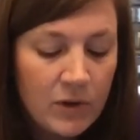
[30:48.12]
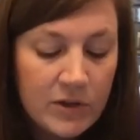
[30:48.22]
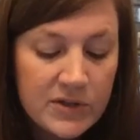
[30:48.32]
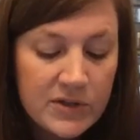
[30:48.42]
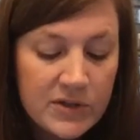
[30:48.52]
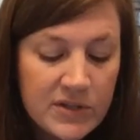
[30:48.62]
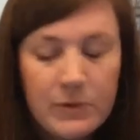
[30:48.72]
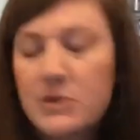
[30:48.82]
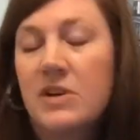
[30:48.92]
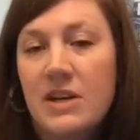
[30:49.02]
We lose the
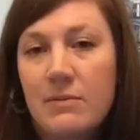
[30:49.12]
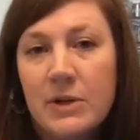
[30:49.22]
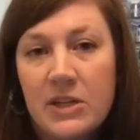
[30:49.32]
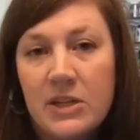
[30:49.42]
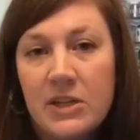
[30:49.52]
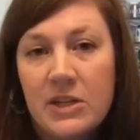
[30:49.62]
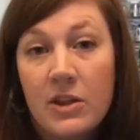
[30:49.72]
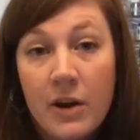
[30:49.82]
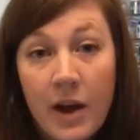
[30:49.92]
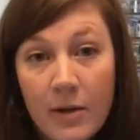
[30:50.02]
opportunity to build each
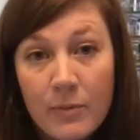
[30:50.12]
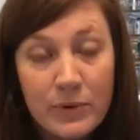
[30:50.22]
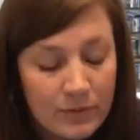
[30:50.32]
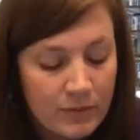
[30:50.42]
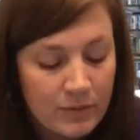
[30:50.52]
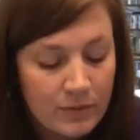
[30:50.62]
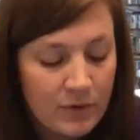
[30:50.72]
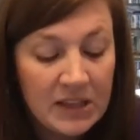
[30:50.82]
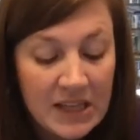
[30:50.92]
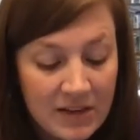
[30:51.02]
other up
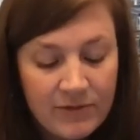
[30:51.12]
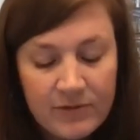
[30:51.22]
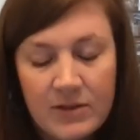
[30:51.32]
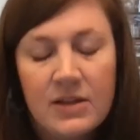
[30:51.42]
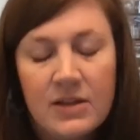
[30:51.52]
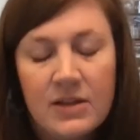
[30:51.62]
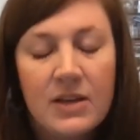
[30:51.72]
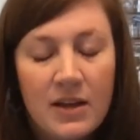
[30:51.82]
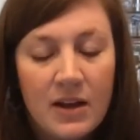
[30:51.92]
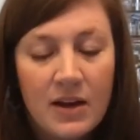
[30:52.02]
with belief.
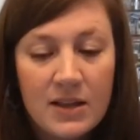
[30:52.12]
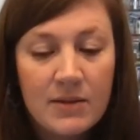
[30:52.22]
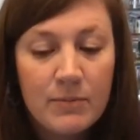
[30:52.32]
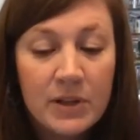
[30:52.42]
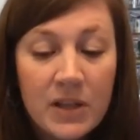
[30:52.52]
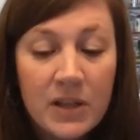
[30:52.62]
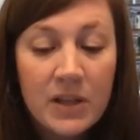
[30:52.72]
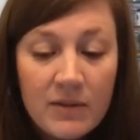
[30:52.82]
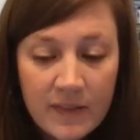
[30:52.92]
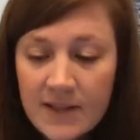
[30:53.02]
And I think that
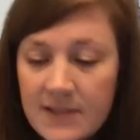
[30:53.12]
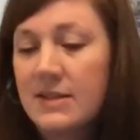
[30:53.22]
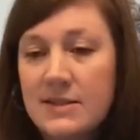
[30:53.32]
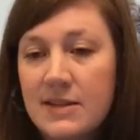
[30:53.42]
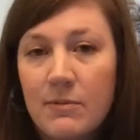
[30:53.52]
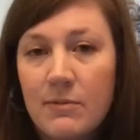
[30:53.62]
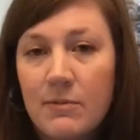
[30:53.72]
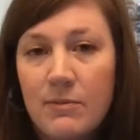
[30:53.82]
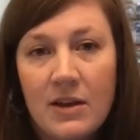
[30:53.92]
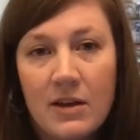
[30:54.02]
belief in that sense can
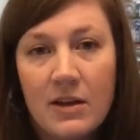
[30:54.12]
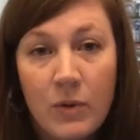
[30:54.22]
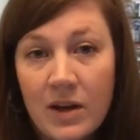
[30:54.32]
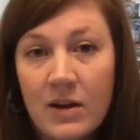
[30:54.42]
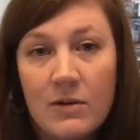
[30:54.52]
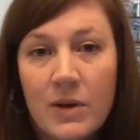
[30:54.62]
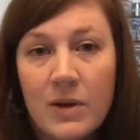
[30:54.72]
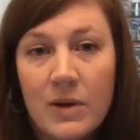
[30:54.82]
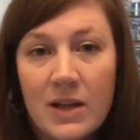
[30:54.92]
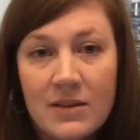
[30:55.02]
be equated
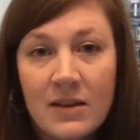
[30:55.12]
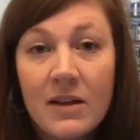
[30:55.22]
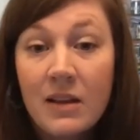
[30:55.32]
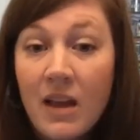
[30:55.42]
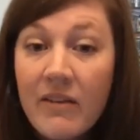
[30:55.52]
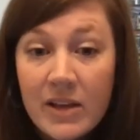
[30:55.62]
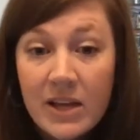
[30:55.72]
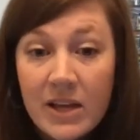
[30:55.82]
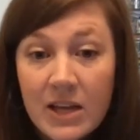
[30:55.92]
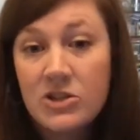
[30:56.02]
with
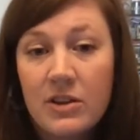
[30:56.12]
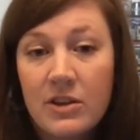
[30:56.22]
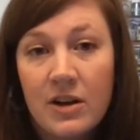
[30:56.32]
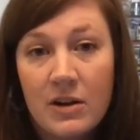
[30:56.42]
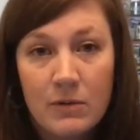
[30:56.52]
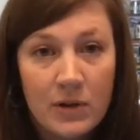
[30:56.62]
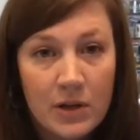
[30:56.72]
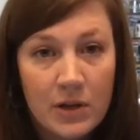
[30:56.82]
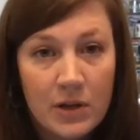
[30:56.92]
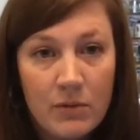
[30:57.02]
loving each other in a
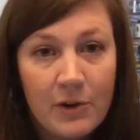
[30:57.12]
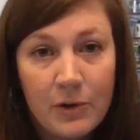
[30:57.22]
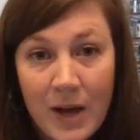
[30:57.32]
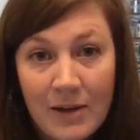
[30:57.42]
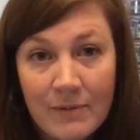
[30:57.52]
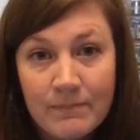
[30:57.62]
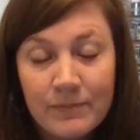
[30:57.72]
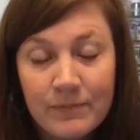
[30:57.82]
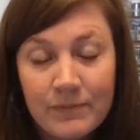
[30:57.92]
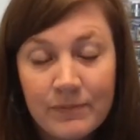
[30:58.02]
really radical way.
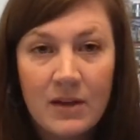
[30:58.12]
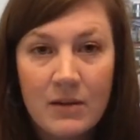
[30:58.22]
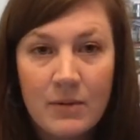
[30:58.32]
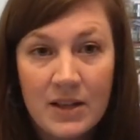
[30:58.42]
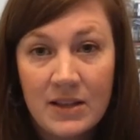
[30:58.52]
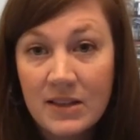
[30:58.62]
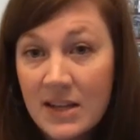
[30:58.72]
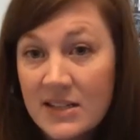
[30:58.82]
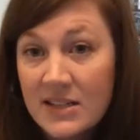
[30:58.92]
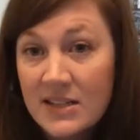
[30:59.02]
And I think
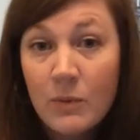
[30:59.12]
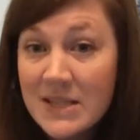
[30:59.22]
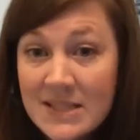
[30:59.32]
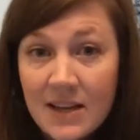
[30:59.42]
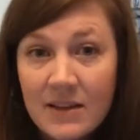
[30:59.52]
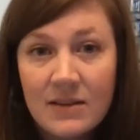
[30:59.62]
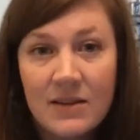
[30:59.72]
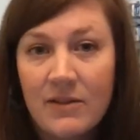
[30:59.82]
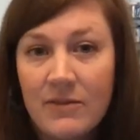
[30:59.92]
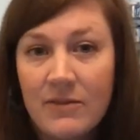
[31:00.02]
that that's what we see in
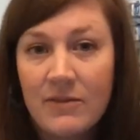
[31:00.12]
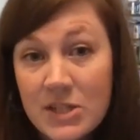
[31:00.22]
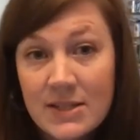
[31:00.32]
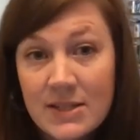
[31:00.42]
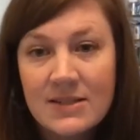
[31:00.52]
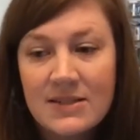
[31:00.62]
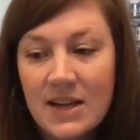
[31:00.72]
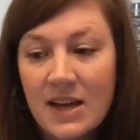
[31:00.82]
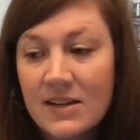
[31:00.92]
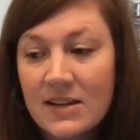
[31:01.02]
the life of Jesus,
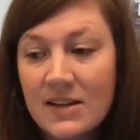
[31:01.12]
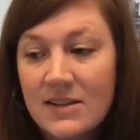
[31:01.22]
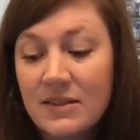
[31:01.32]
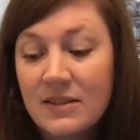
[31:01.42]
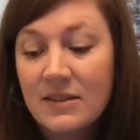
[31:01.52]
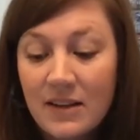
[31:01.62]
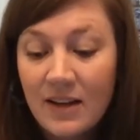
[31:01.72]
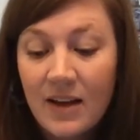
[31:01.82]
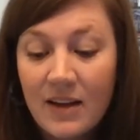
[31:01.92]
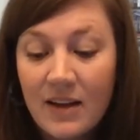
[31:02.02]
is that
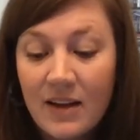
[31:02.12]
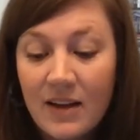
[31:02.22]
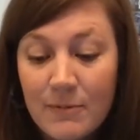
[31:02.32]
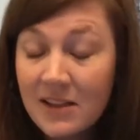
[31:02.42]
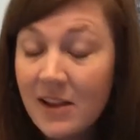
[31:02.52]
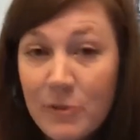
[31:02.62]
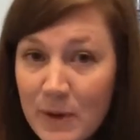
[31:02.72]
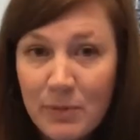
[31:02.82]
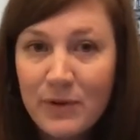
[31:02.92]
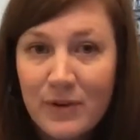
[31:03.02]
he loved
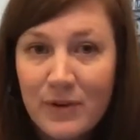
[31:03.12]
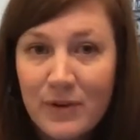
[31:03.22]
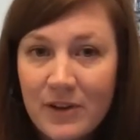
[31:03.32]
people in a